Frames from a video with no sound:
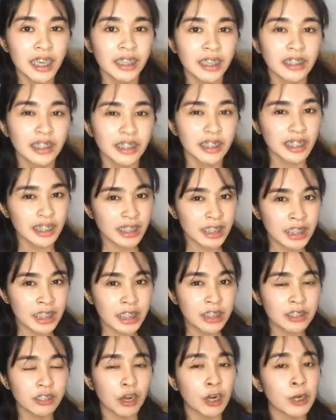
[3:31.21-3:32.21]
and it
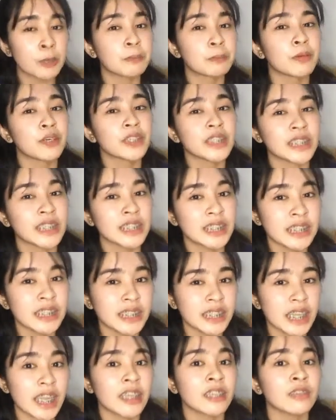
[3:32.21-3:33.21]
eased our
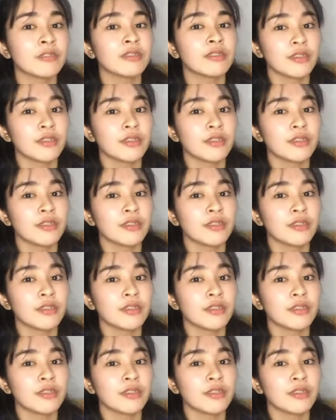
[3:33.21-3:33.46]
burdens and